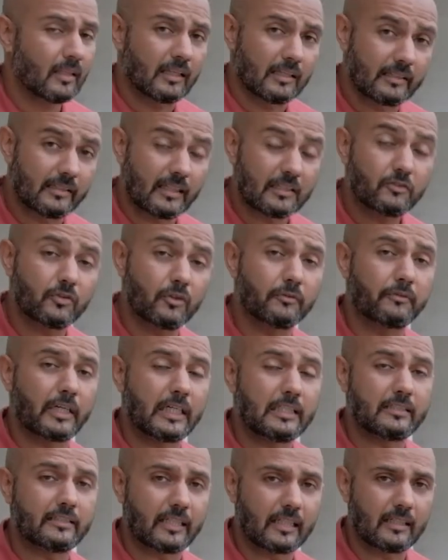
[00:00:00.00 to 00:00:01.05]
It does so
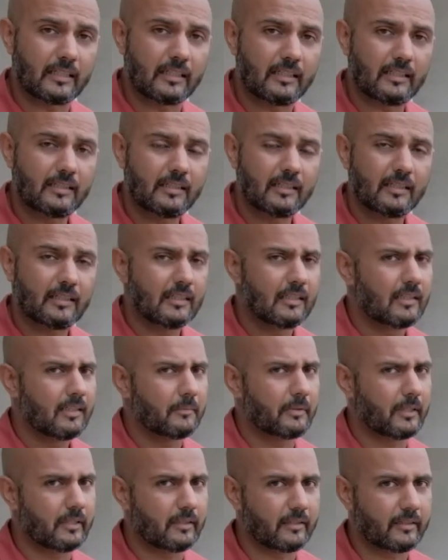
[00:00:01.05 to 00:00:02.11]
very gently,
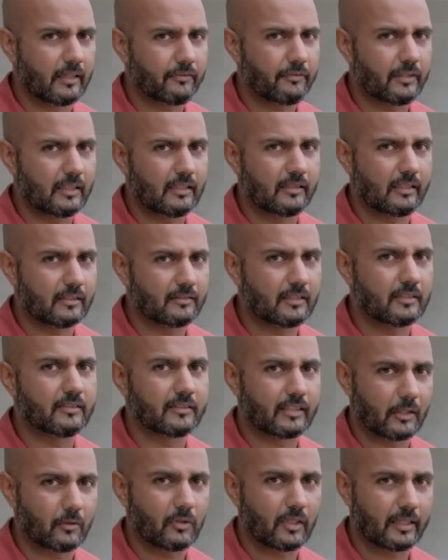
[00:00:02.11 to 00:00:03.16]
but it definitely doesn't
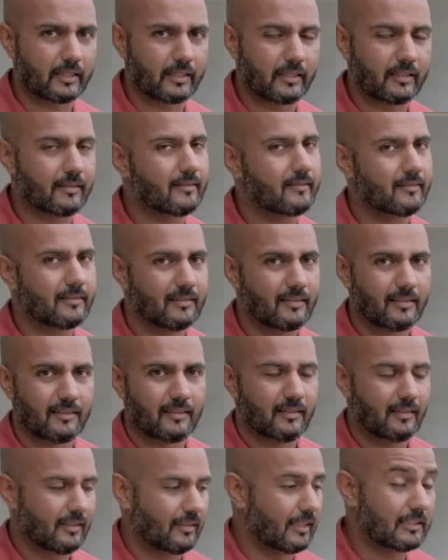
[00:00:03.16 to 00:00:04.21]
sound like it.
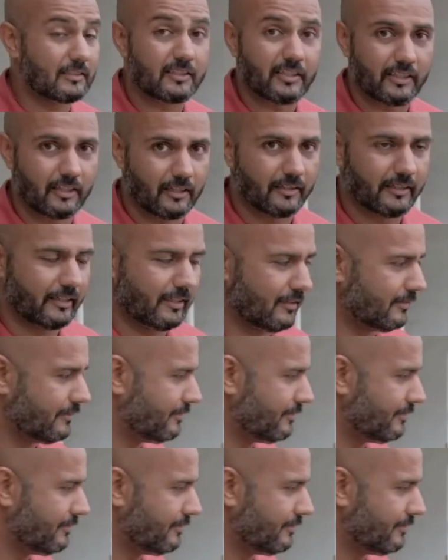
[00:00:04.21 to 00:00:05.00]
Let's hear it.